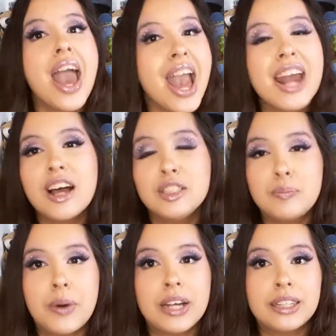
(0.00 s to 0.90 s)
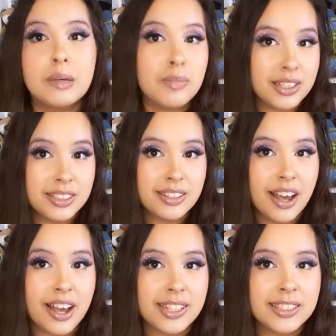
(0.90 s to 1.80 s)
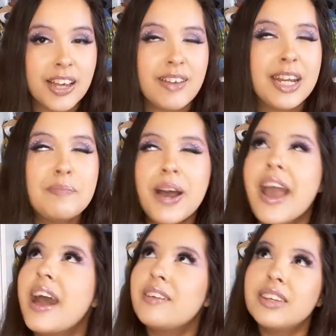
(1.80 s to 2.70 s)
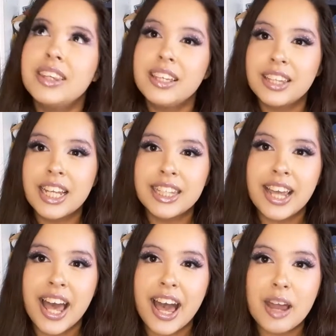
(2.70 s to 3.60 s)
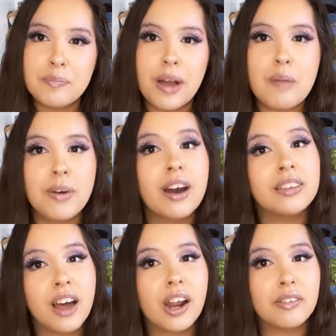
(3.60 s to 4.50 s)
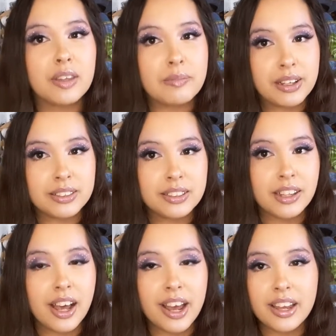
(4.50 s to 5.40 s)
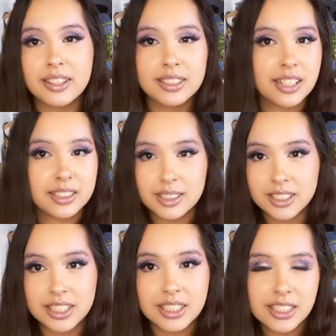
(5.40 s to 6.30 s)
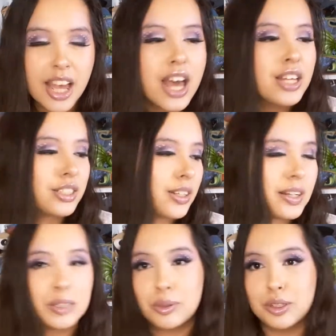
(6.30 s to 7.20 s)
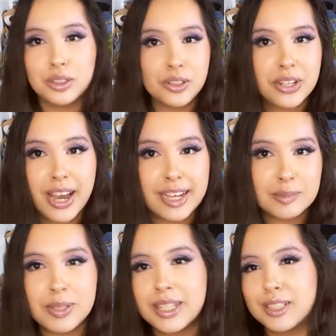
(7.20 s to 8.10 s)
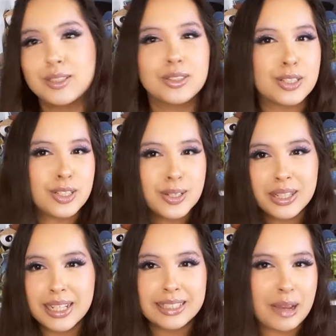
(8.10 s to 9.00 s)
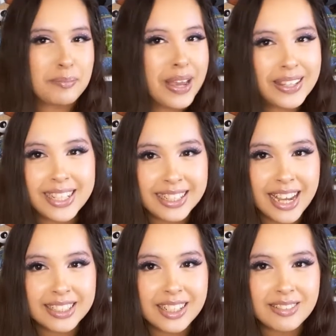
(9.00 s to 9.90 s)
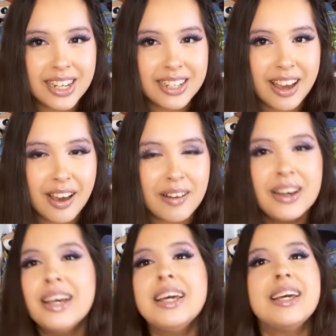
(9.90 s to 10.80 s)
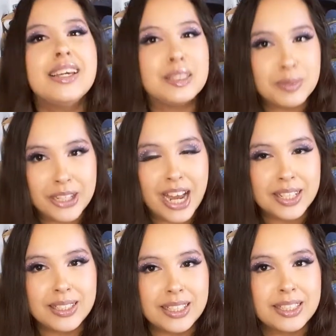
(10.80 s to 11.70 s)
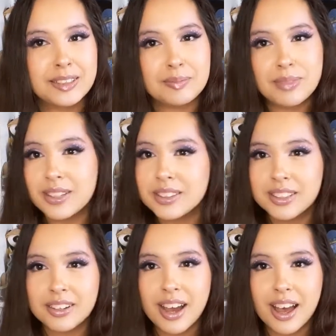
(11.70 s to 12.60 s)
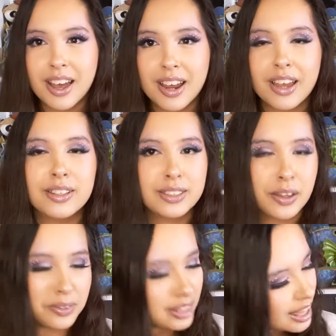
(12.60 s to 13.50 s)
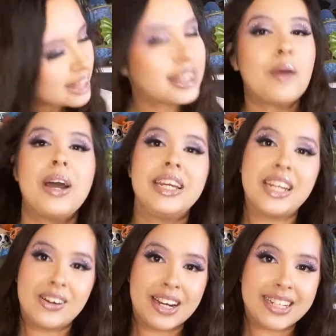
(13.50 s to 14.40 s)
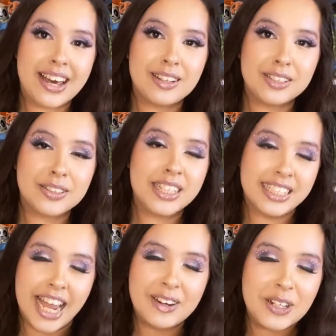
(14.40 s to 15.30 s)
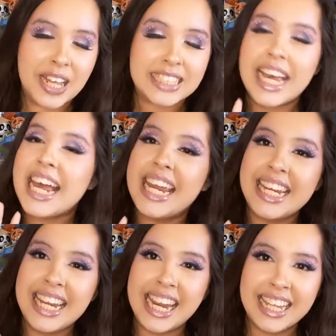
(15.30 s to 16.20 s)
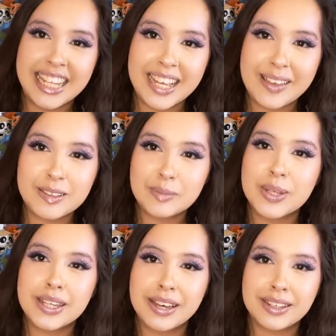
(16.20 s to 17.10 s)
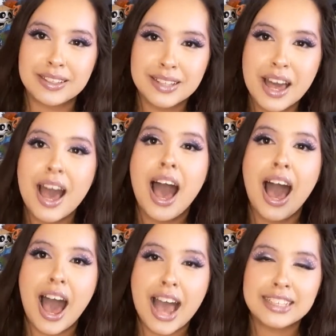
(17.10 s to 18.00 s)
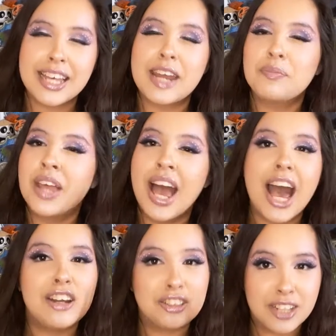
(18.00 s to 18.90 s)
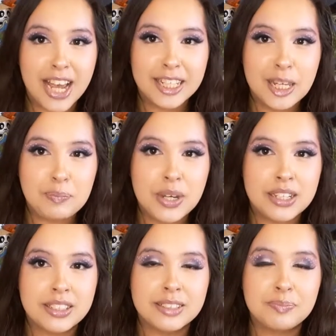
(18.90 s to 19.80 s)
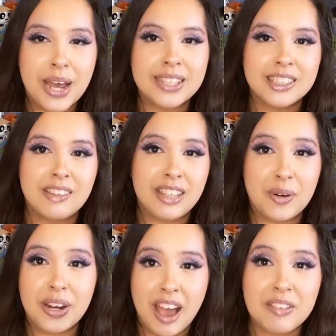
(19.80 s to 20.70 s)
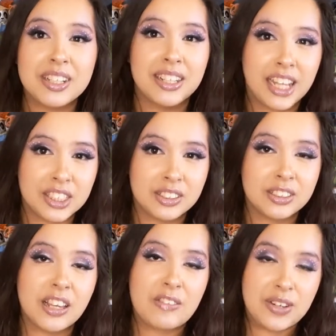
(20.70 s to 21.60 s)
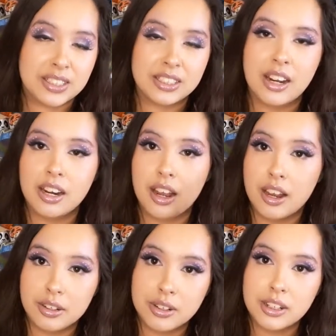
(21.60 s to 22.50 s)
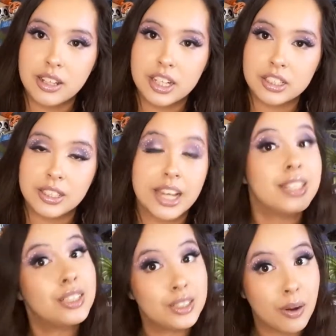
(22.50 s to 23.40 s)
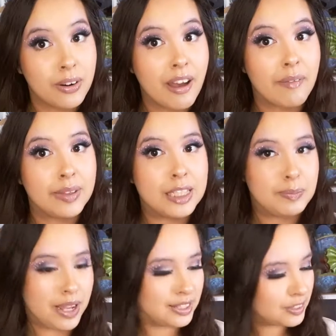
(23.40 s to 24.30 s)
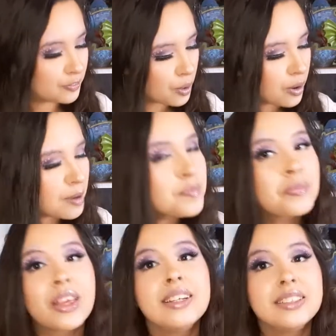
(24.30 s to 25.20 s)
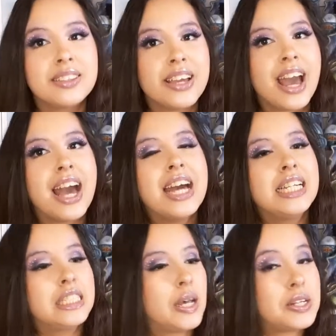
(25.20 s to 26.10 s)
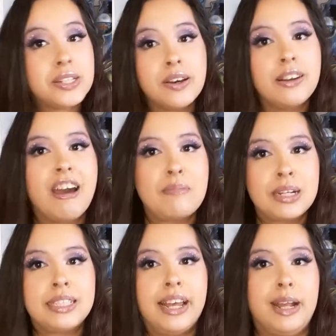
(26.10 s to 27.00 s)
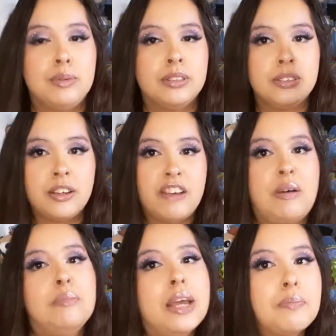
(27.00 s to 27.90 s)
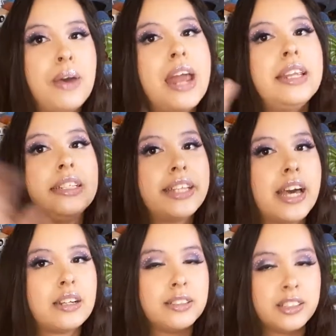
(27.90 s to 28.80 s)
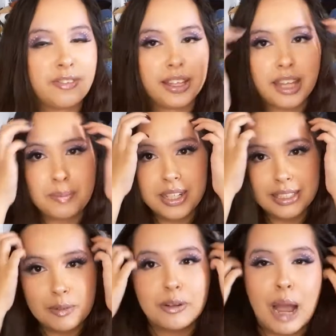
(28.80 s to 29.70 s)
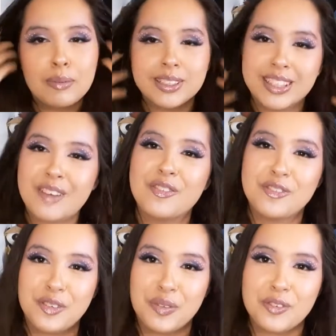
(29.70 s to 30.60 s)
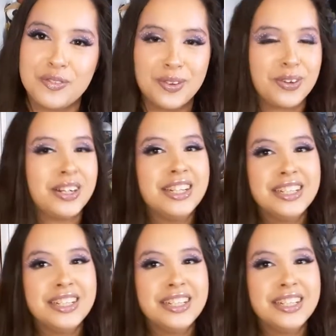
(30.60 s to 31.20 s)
And I also bought the Monster High stuff. I didn't buy everything that they had, but I bought a lot of the Monster High accessories. So I just want to show you guys, because those are the two things I'm mainly collecting right now, is Miraculous and Monster High. So that way I narrow it down to, because I realized I didn't need anything else, because I said I just try to keep it by stuff that I already have collections of versus starting a new collection that I don't have the space for. So yeah, so I don't have my table, so if I'm like bending down and stuff like that, because I'm grabbing stuff from the floor.